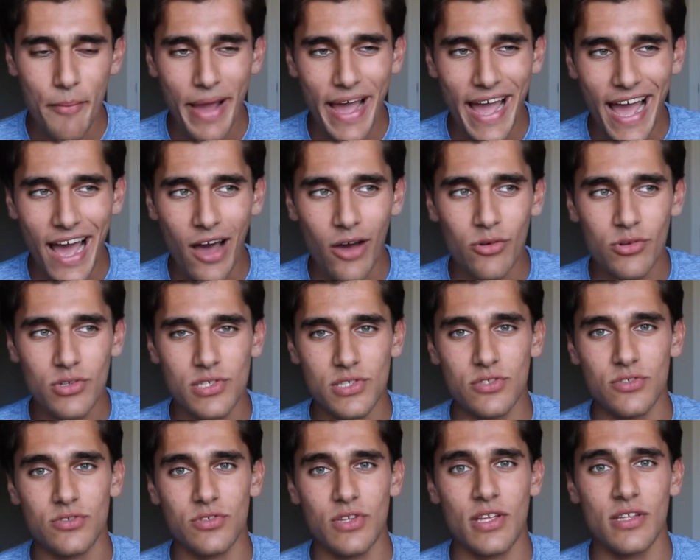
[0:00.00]
my
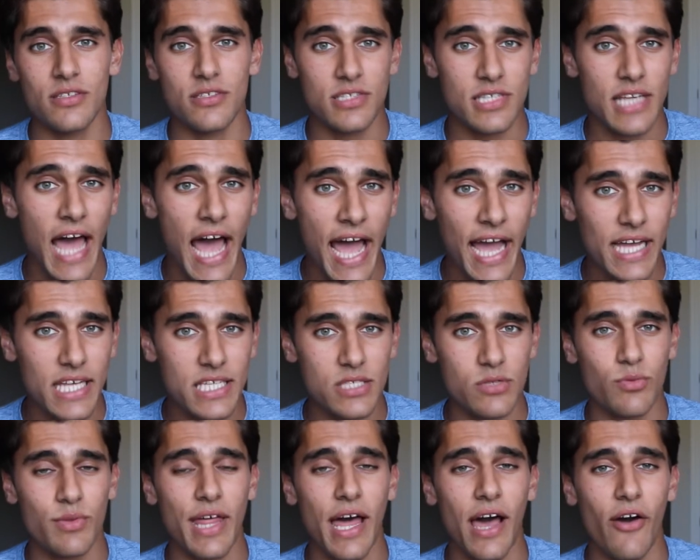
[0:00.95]
house in
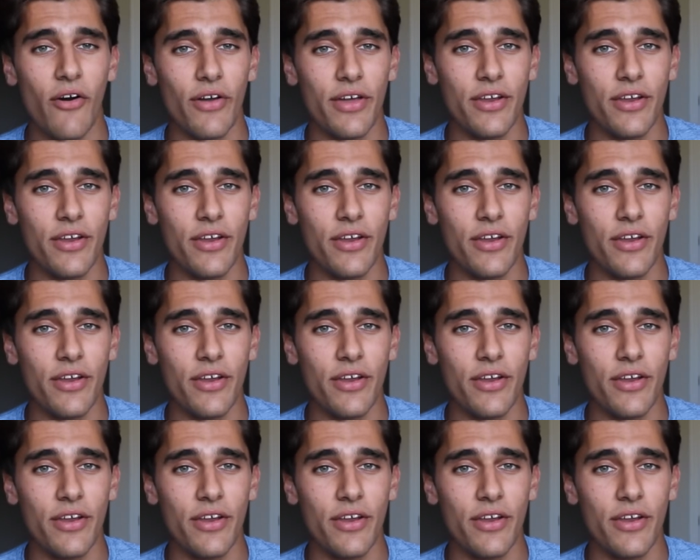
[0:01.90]
socks without,